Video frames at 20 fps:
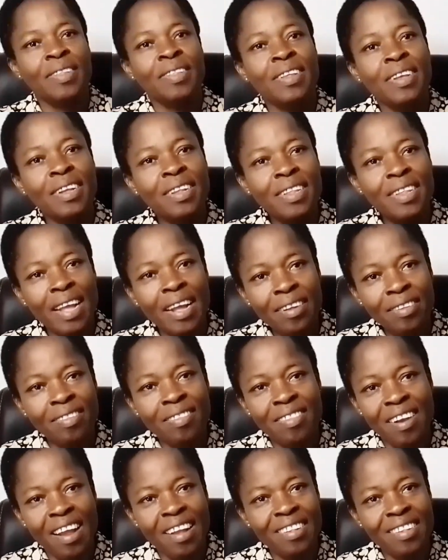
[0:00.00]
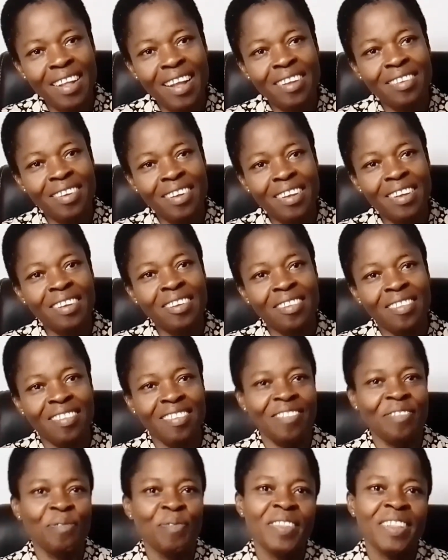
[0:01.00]
The next strategy
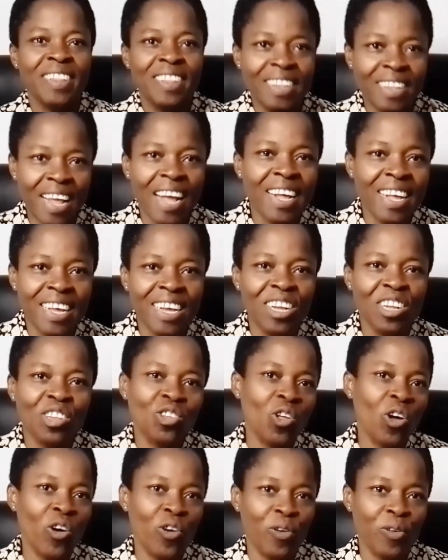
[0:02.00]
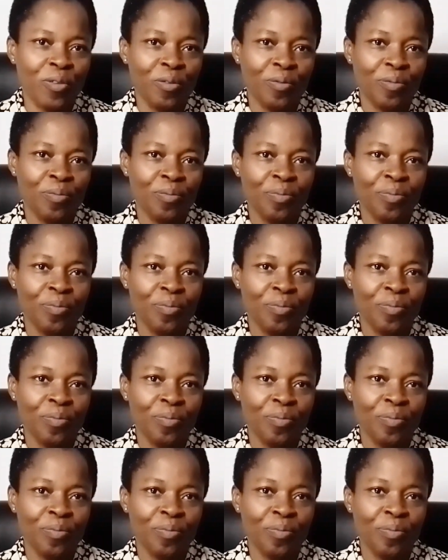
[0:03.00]
is taking turn.